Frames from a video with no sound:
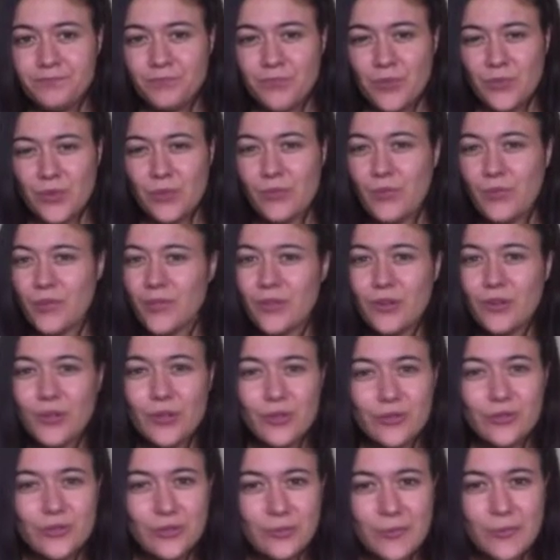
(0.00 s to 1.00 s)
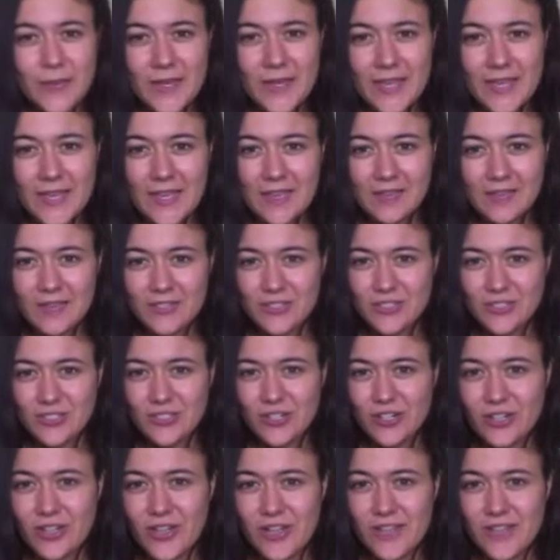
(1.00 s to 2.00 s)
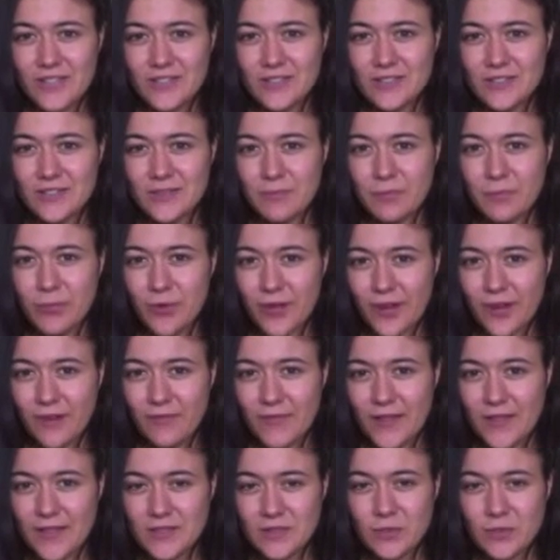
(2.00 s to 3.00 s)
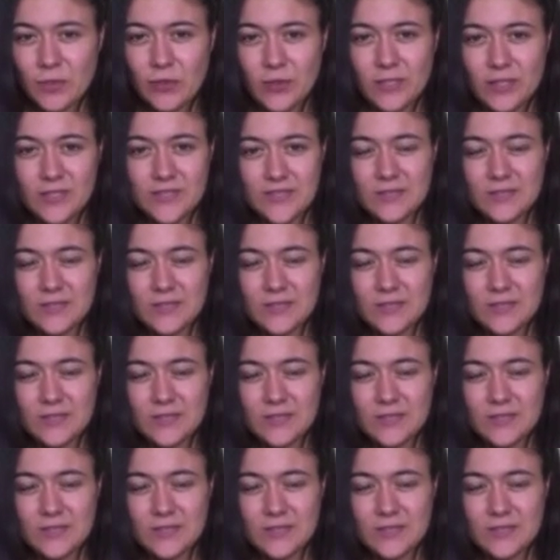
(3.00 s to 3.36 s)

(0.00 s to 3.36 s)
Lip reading: you really don't use your pinky unless you start getting to some pretty advanced chords.